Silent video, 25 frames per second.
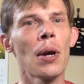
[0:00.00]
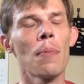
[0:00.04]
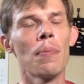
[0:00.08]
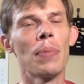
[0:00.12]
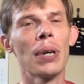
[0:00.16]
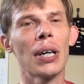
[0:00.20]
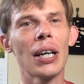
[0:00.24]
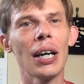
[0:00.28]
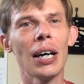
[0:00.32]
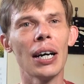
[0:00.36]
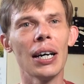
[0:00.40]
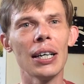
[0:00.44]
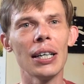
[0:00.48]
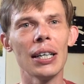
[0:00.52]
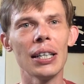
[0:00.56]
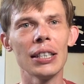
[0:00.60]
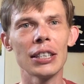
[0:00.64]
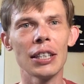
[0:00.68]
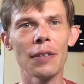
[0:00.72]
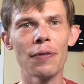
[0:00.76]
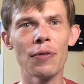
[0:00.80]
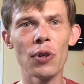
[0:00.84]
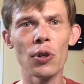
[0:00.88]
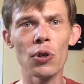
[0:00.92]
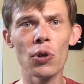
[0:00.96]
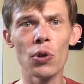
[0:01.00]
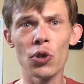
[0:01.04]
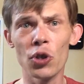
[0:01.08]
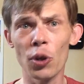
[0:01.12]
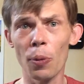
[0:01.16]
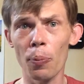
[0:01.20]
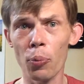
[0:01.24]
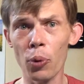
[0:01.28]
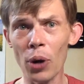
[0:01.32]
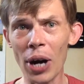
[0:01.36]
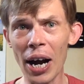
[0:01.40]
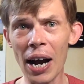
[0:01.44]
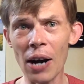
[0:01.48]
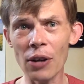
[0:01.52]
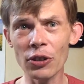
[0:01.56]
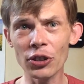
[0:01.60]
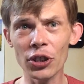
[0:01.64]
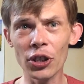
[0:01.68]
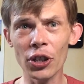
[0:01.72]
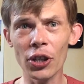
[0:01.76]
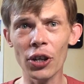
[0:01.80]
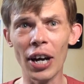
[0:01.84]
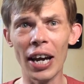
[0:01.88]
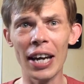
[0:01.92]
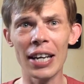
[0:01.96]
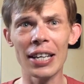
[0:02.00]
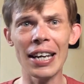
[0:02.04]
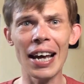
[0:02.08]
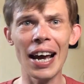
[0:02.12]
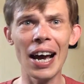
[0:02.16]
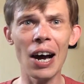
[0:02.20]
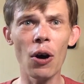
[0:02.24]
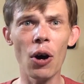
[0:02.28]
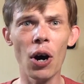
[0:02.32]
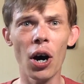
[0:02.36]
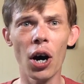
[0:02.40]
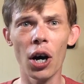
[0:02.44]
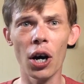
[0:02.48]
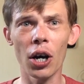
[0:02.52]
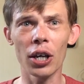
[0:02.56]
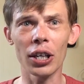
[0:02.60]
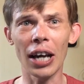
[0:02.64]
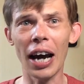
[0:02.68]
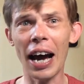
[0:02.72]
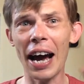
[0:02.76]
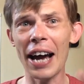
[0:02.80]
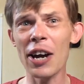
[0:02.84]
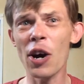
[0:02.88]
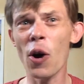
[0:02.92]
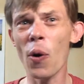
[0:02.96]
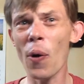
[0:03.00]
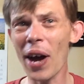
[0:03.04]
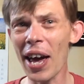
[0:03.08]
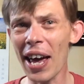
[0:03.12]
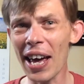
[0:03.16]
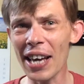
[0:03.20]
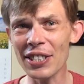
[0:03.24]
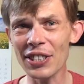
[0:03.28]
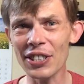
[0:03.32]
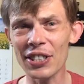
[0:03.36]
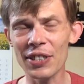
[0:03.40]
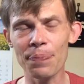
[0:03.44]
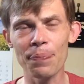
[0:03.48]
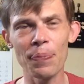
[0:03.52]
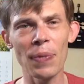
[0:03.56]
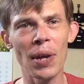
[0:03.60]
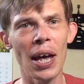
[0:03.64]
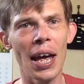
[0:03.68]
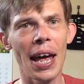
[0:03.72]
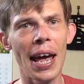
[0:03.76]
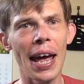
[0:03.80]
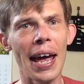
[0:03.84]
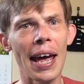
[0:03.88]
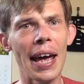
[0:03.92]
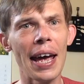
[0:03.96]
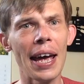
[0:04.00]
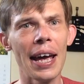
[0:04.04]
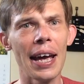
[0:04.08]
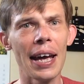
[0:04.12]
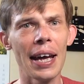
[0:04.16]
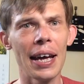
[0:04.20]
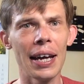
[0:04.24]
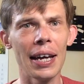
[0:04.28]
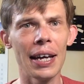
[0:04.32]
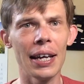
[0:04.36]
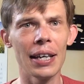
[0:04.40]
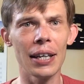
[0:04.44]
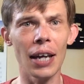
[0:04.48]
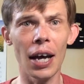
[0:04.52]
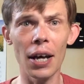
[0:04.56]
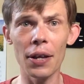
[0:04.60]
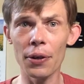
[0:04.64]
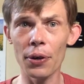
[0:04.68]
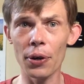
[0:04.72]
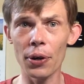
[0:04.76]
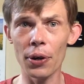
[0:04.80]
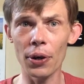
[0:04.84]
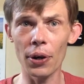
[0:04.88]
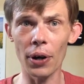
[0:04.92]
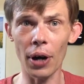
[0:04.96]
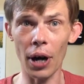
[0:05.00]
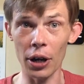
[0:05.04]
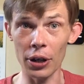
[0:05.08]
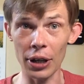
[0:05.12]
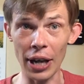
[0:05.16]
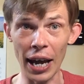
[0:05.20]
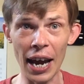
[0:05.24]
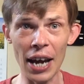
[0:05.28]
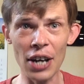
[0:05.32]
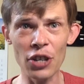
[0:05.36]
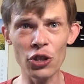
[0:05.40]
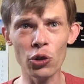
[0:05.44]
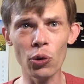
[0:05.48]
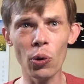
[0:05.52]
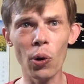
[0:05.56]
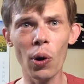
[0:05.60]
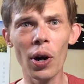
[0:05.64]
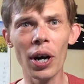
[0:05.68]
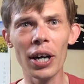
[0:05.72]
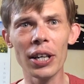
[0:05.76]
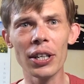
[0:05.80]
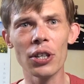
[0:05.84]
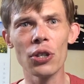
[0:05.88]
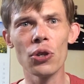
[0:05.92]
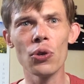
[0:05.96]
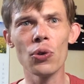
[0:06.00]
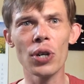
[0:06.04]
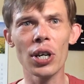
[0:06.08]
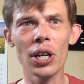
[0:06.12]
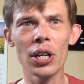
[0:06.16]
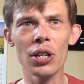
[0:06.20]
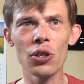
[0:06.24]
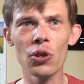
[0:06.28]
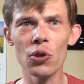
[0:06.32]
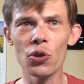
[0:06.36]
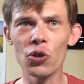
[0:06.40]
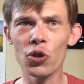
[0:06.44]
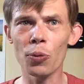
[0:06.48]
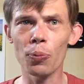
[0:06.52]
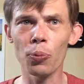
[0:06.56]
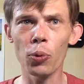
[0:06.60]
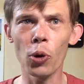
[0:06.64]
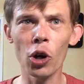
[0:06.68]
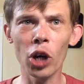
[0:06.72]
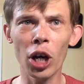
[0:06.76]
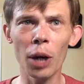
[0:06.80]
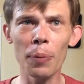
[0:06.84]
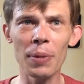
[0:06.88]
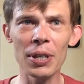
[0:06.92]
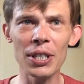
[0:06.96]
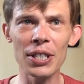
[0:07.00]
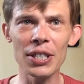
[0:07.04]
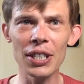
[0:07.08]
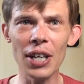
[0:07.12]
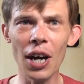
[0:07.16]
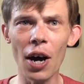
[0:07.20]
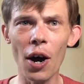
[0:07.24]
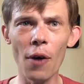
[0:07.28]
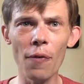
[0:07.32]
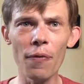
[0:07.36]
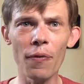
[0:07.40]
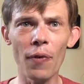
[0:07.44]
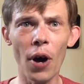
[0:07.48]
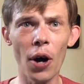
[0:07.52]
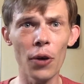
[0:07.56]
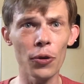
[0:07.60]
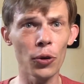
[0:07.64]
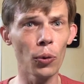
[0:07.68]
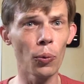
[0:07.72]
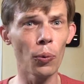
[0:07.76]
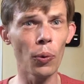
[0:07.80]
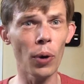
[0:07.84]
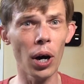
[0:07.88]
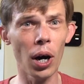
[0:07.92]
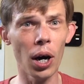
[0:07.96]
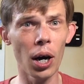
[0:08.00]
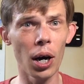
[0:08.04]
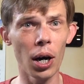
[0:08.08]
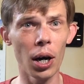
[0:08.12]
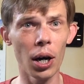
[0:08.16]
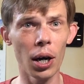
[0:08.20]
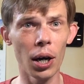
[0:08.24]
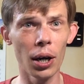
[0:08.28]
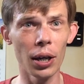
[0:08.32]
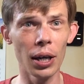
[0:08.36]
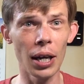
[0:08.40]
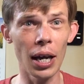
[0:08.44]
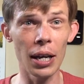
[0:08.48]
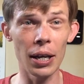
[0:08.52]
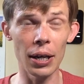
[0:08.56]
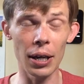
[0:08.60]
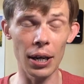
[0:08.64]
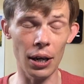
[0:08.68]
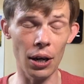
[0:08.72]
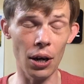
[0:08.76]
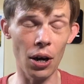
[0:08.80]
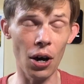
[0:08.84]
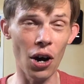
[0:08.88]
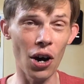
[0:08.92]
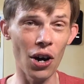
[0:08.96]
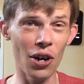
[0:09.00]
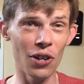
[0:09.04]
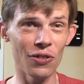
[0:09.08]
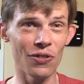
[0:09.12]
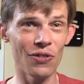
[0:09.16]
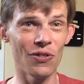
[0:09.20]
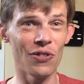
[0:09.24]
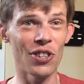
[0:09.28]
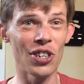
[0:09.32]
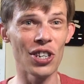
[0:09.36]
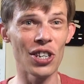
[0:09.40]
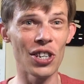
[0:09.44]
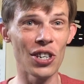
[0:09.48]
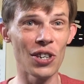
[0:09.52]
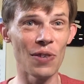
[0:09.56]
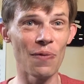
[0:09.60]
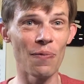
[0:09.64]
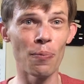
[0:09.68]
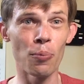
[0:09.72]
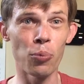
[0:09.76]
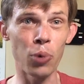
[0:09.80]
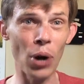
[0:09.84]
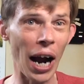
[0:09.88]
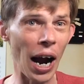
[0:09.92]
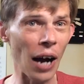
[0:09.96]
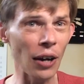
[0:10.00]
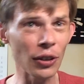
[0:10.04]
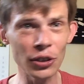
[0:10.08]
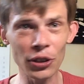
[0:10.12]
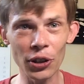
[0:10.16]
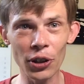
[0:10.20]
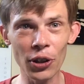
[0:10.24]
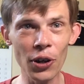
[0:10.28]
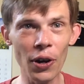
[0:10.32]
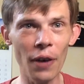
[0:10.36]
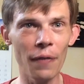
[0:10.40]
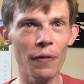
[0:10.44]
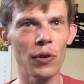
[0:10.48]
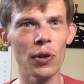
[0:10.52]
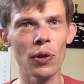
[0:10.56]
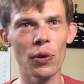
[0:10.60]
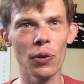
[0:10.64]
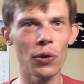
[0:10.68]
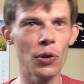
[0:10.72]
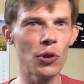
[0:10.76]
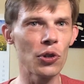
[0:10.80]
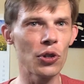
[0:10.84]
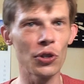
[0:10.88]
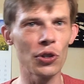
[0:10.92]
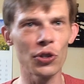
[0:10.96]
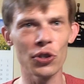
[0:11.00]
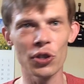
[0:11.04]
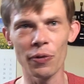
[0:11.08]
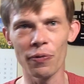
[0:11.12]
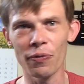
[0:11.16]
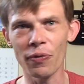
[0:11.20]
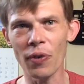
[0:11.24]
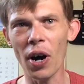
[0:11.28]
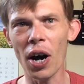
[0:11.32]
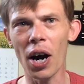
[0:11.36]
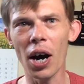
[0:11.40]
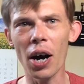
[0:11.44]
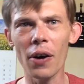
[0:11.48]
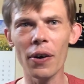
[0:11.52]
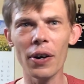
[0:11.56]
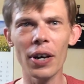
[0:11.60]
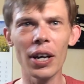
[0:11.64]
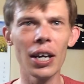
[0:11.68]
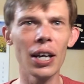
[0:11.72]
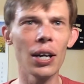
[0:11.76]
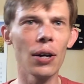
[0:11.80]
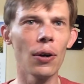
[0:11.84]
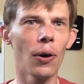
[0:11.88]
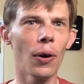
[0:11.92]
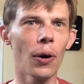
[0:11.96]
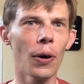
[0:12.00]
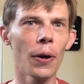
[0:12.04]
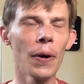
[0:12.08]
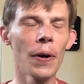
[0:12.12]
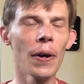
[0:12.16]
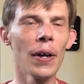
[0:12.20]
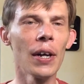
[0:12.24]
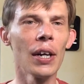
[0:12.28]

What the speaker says: Because if you use a browser, and now on iOS and other on Android, you can use the program itself on the and on the browser if you're using Safari or